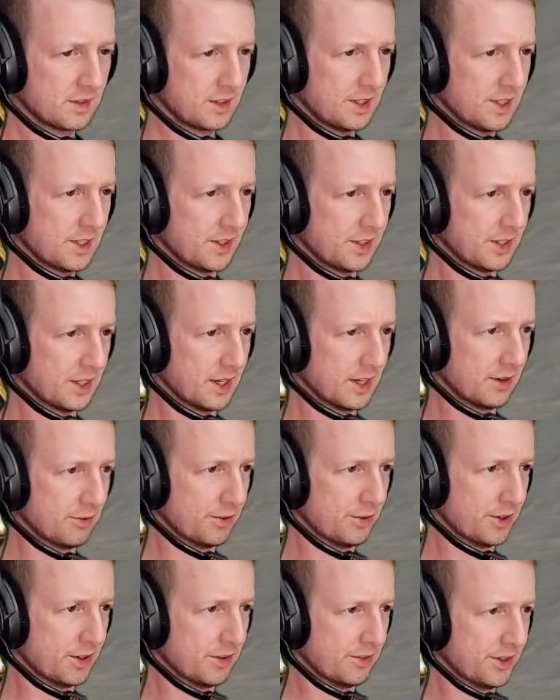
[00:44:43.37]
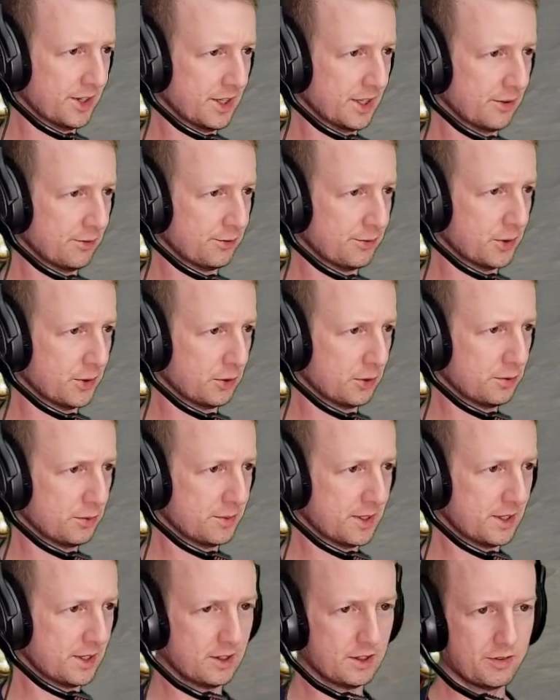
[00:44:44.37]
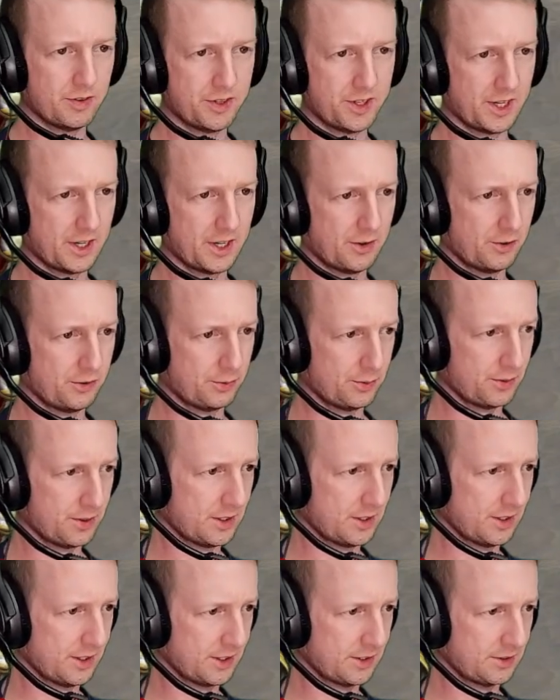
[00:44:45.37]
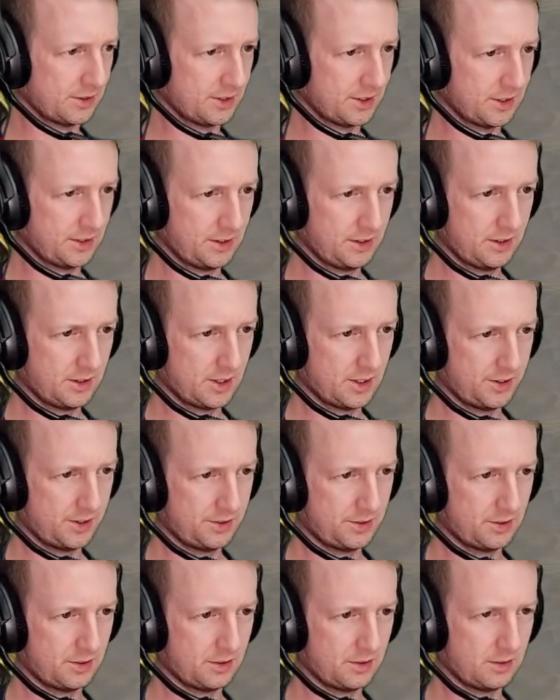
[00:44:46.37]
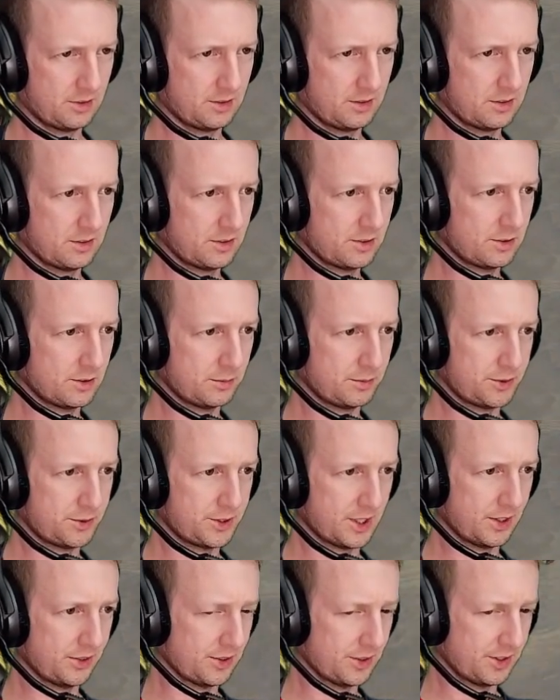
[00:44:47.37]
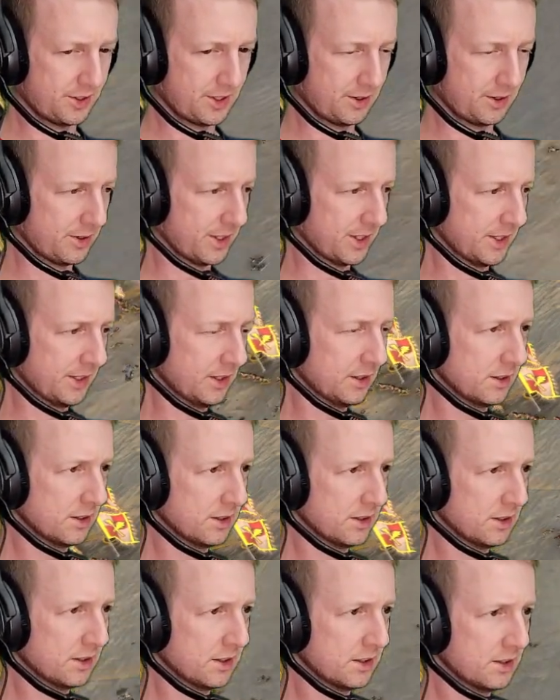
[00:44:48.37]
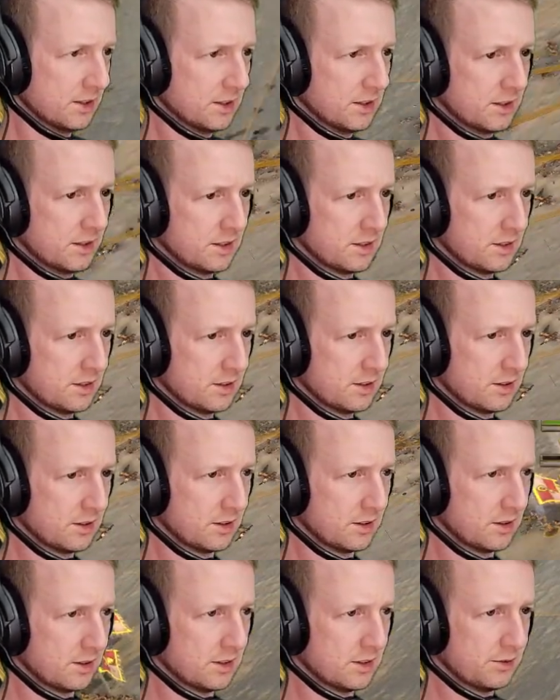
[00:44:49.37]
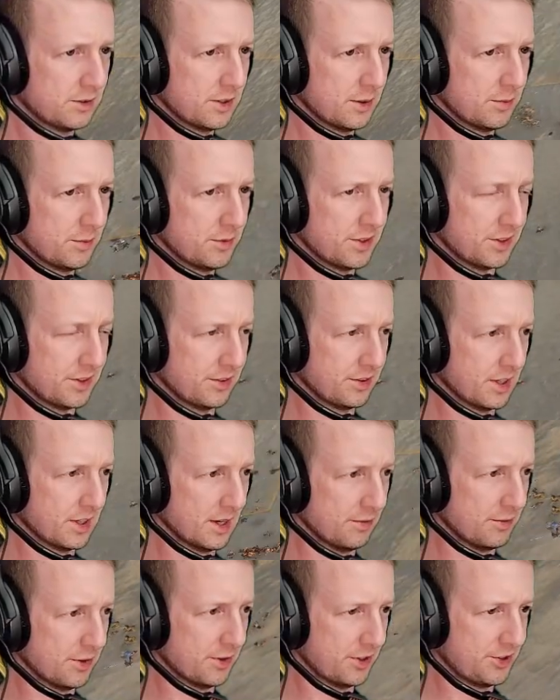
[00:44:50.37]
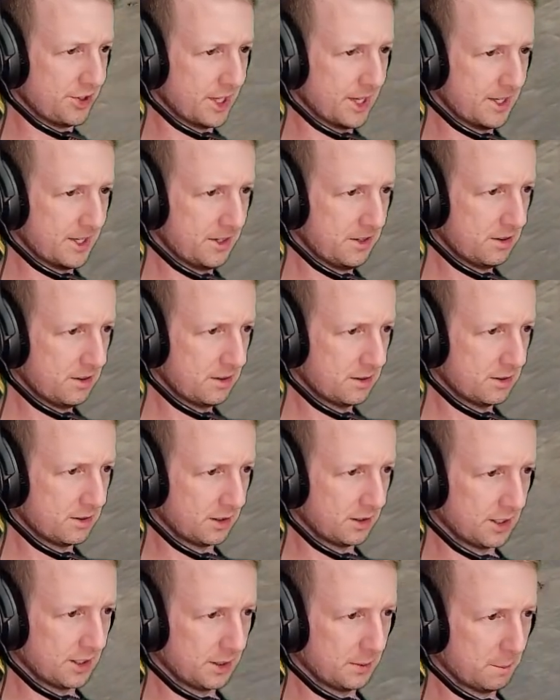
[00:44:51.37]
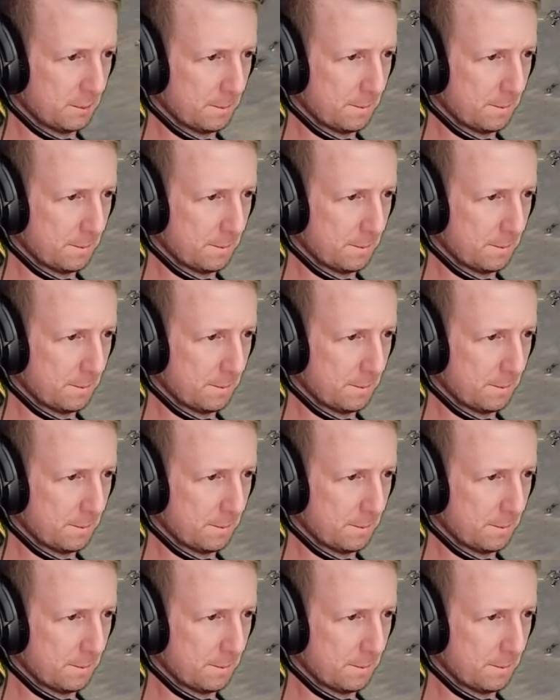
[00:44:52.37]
Get the cavalry over there, get Volkmar over there as well actually, and you guys can stop chasing that way. What happened to this cav? They shattered? Okay.